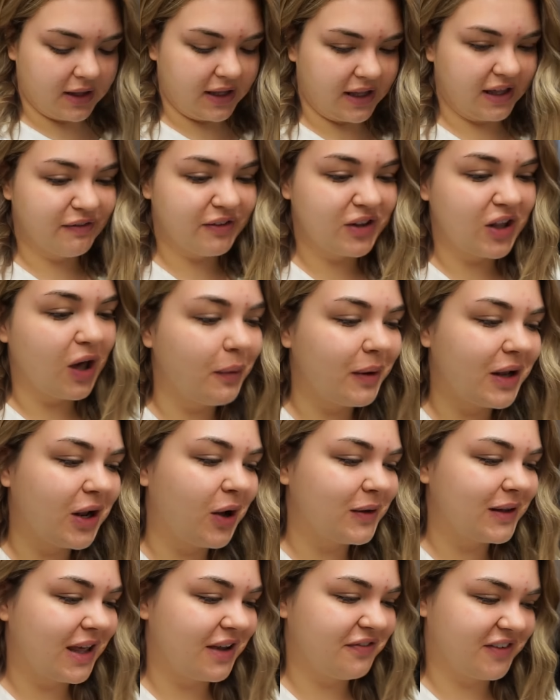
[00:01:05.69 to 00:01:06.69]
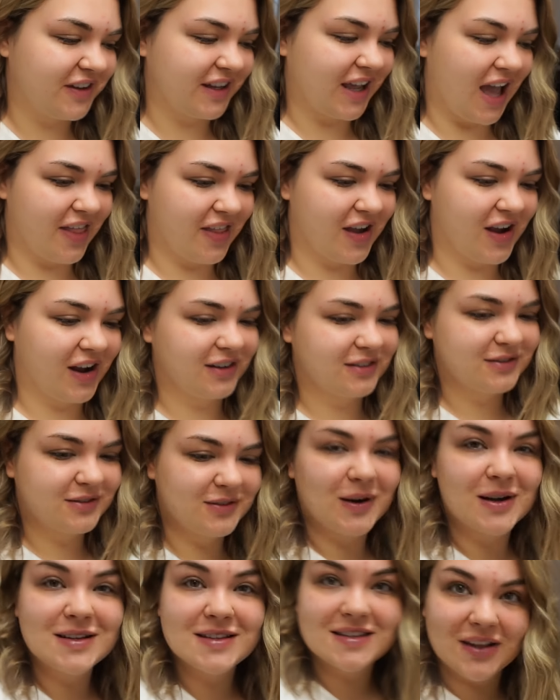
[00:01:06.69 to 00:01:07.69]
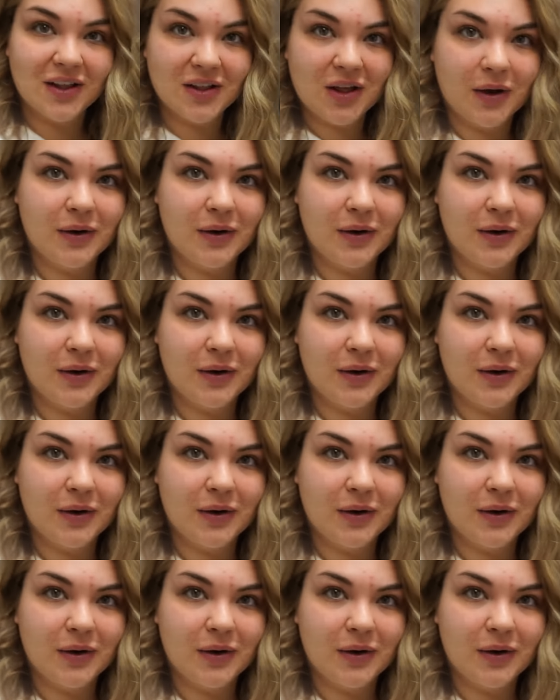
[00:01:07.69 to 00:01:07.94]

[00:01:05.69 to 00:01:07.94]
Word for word: Even though we don't live together, we're still